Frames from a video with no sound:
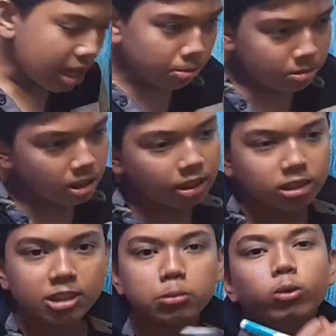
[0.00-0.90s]
helps in
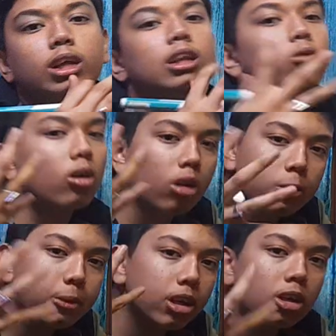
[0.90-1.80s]
distributing the water
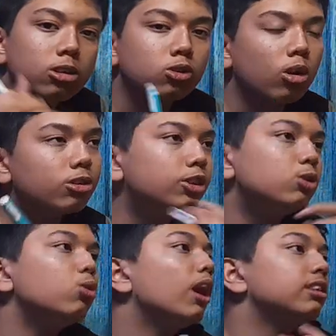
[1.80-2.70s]
and mineral salts
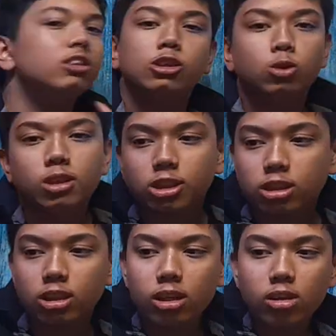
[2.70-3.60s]
due to
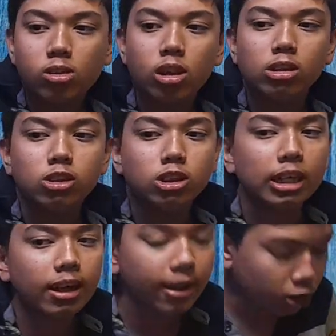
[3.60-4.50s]
unsaturation. It is constantly